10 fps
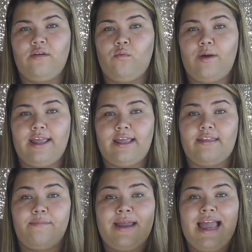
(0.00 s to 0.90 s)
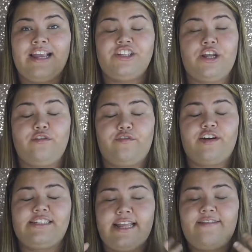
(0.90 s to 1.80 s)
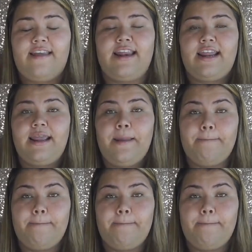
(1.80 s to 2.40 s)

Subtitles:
with my eyeshadow first and then